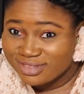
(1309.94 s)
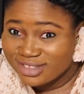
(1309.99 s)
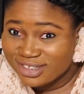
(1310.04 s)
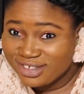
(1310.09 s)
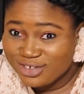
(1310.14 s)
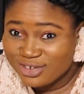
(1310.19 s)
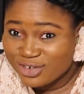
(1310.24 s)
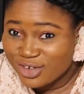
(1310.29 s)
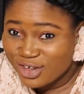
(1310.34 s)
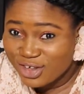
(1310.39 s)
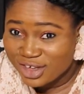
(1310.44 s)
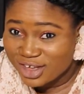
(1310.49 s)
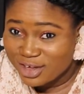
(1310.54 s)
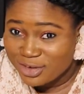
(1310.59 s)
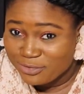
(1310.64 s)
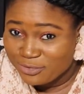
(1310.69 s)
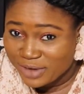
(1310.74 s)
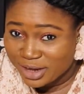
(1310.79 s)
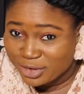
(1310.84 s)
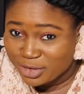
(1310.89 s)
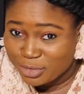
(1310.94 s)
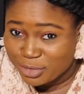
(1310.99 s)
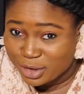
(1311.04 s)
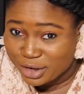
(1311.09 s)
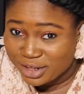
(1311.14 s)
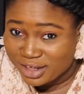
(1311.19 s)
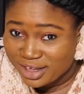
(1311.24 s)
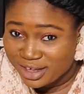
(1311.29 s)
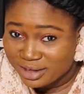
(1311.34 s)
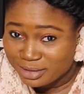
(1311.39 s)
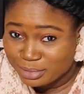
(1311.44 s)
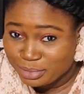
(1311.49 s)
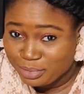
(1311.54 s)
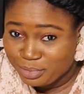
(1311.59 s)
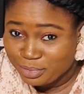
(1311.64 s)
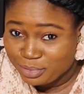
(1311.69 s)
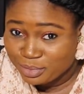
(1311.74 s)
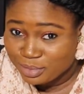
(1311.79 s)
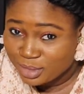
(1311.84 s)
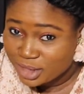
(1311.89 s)
you know you can't fight nobody here.
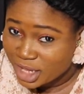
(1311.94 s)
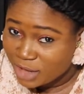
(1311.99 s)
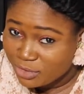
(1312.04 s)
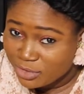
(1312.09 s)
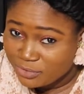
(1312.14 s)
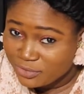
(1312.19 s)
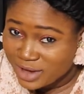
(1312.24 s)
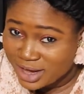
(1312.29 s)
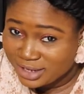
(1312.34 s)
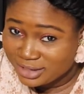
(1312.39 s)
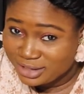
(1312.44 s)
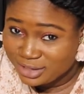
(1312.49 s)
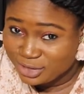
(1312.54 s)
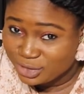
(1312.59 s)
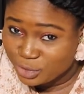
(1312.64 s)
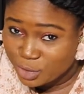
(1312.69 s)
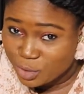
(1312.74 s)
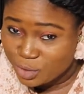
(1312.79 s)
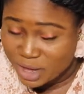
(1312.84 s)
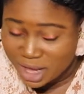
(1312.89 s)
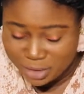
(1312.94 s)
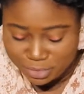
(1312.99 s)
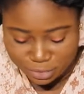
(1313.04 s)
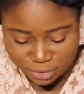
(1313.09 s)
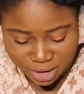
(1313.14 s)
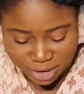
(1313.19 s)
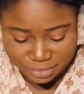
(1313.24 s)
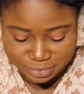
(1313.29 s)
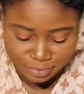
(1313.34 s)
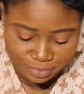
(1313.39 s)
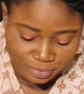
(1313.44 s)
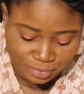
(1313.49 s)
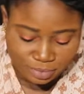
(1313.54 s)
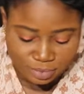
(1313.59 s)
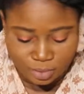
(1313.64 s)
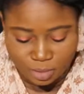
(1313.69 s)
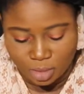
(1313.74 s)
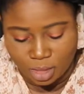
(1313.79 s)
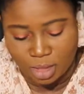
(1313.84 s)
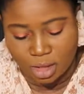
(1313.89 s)
If you fight, you know what we have, right?
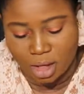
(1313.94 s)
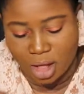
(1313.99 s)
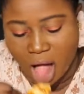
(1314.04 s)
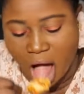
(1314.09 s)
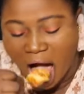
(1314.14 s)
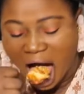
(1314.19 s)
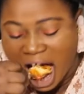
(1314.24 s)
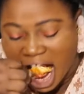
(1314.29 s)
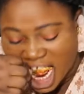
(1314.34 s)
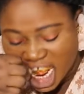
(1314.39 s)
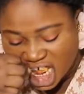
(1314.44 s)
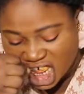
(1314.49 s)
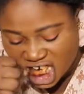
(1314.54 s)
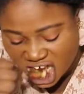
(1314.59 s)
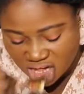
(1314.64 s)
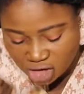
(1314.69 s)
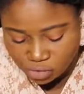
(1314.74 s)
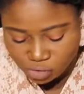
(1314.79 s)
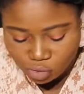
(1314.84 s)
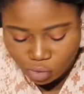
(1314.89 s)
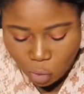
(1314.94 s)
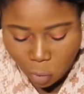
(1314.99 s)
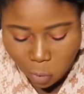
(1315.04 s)
Mm-hmm. So,